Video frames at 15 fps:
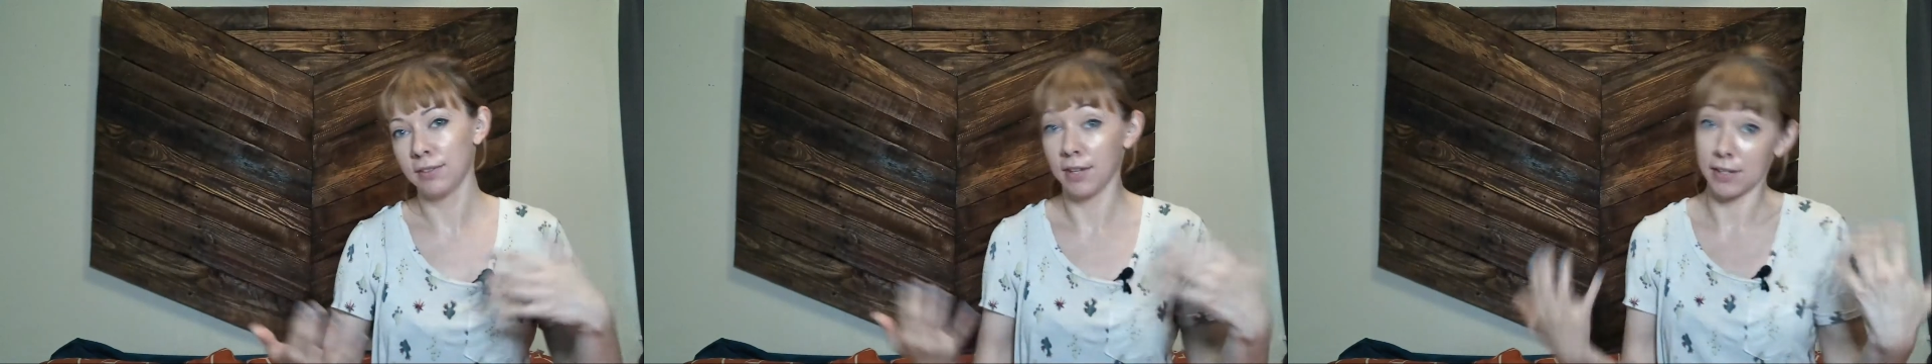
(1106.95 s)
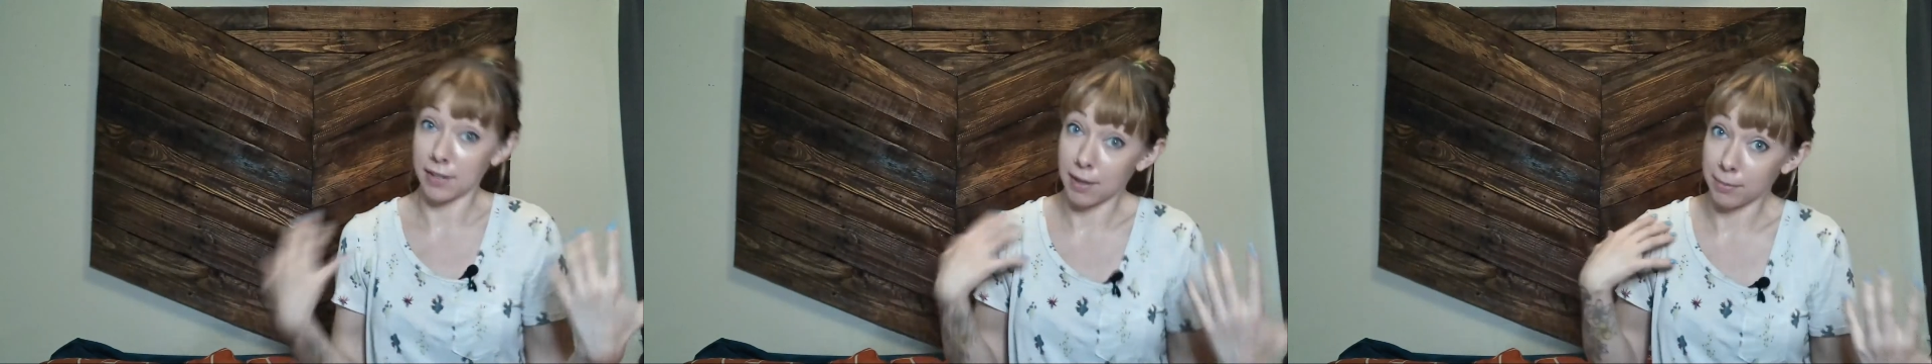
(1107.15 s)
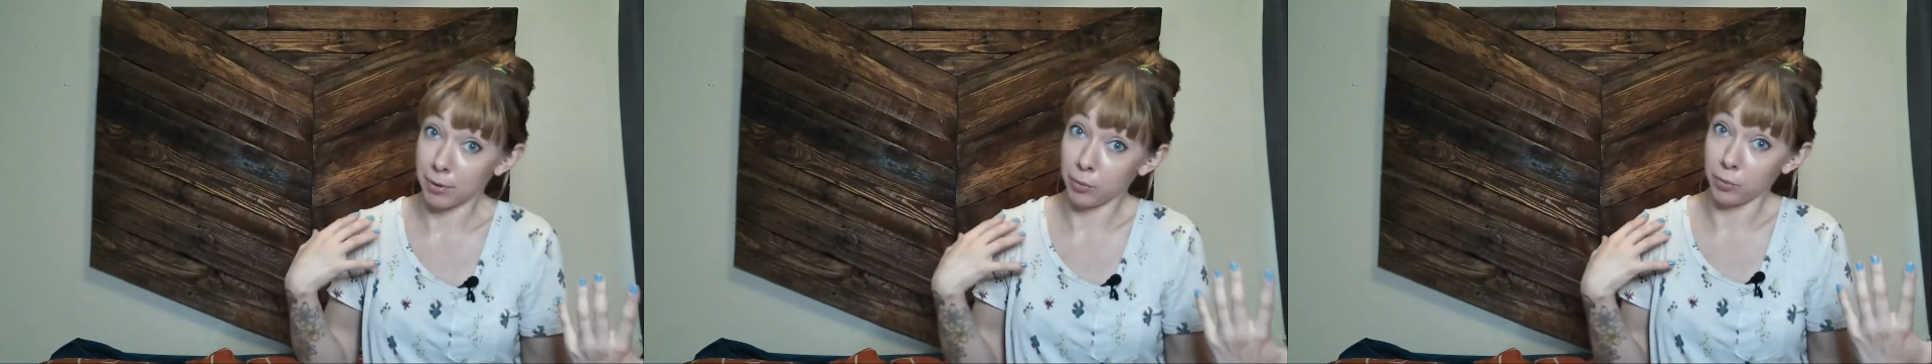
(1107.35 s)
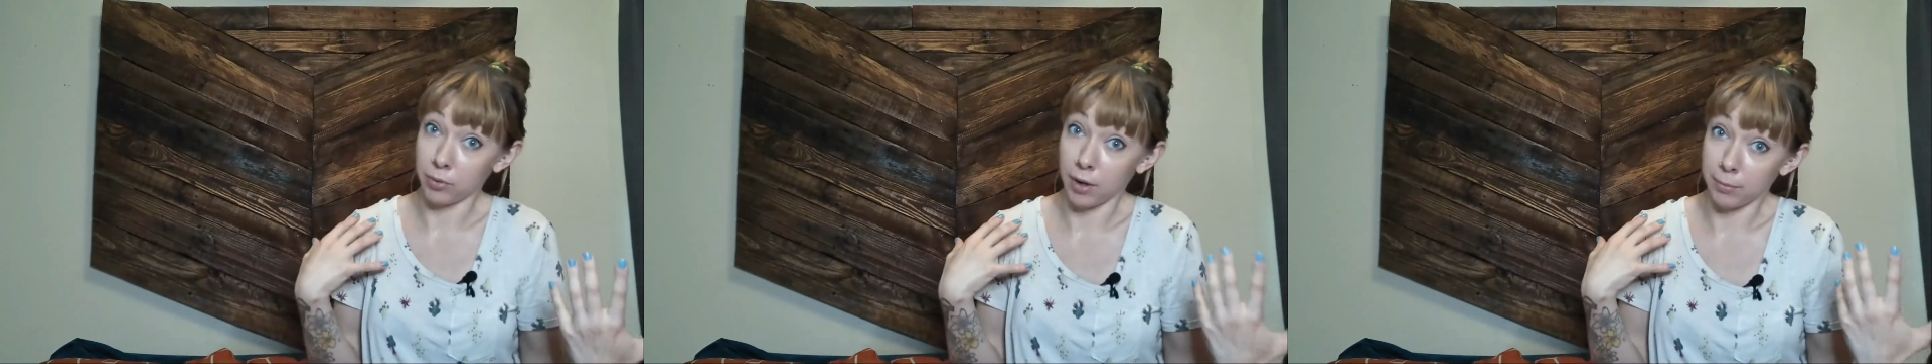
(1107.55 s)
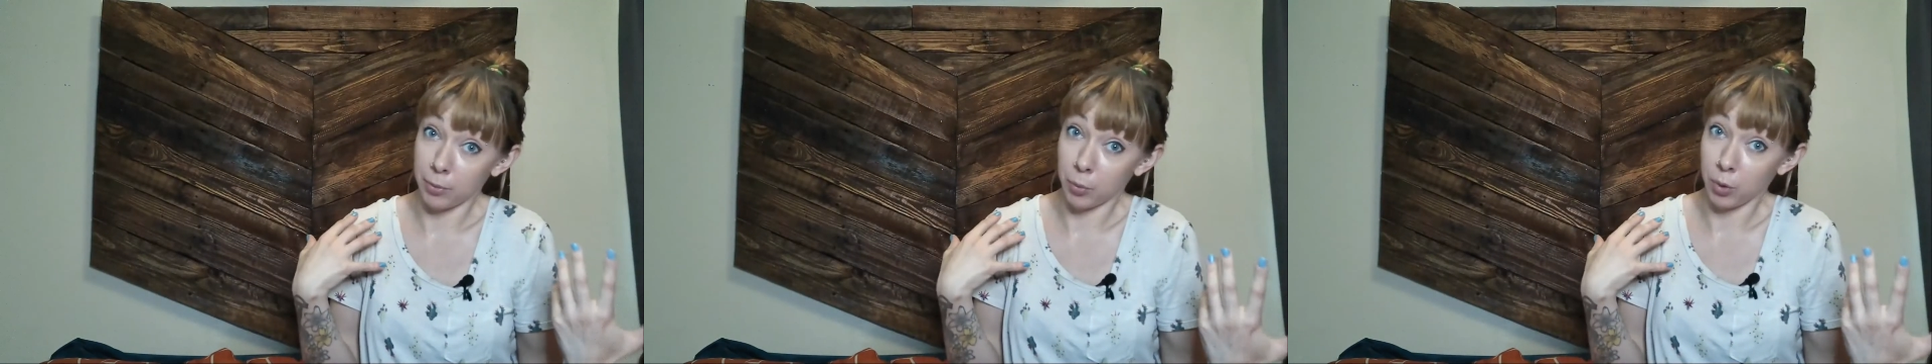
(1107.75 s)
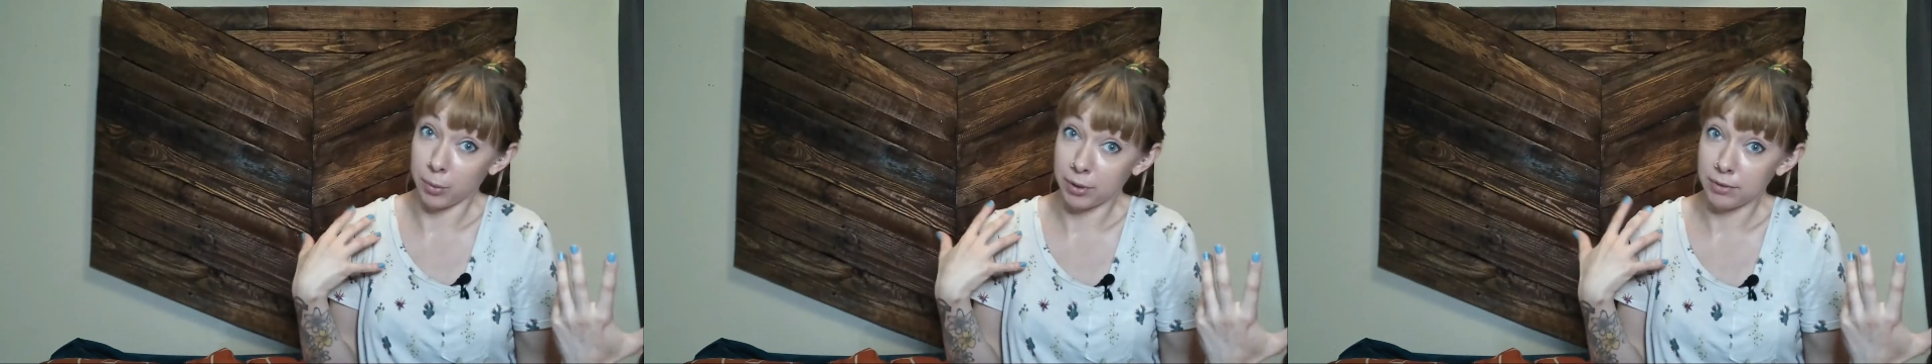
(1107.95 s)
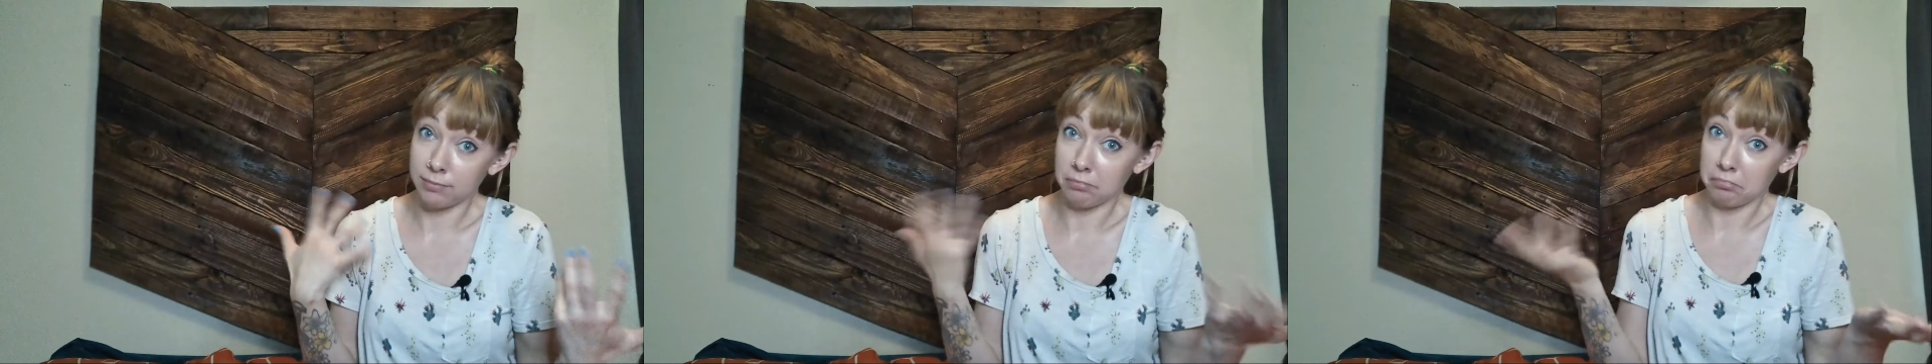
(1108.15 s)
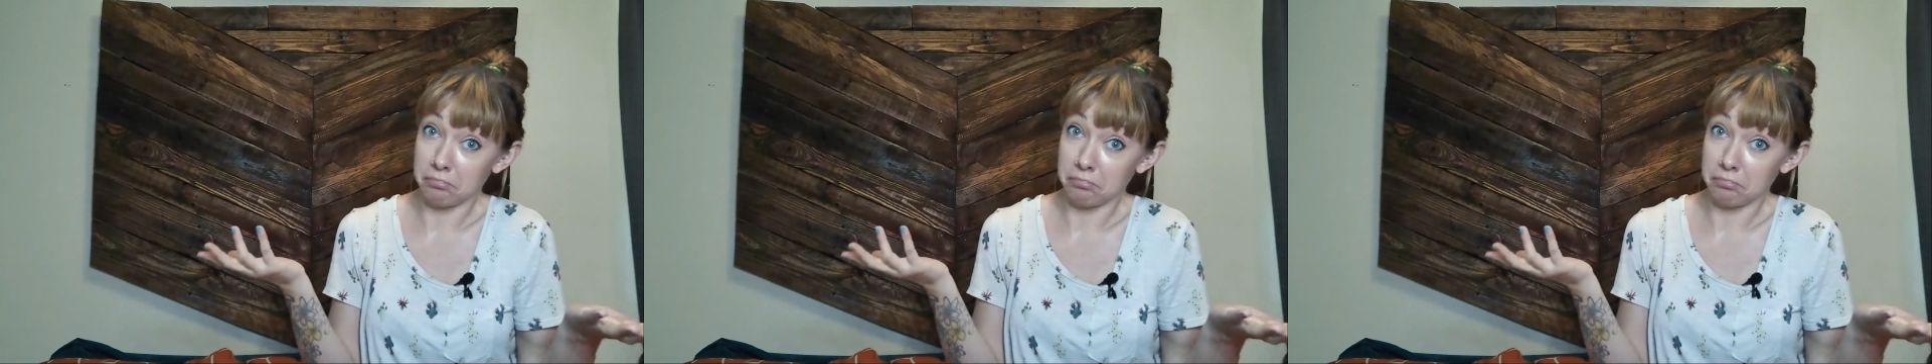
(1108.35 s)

because I'm a woman,